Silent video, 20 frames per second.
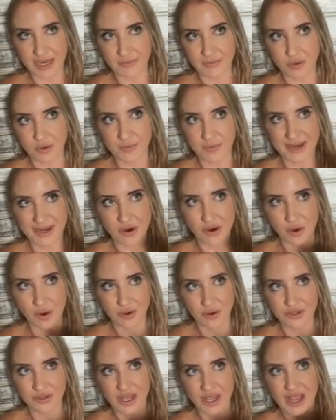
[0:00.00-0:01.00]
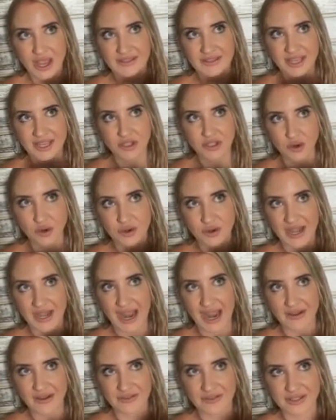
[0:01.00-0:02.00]
people because they don't
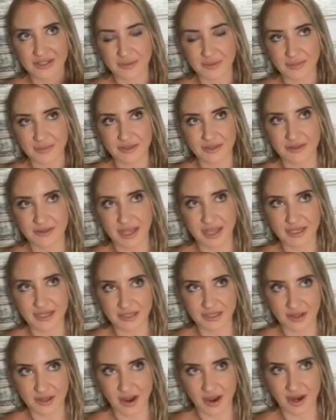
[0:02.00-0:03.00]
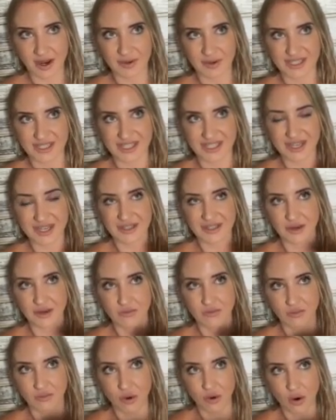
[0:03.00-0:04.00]
have something that they desire, which there's
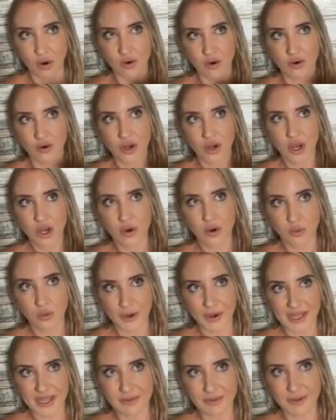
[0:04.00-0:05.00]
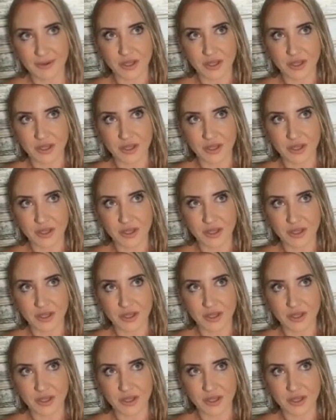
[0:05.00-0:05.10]
nothing wrong with,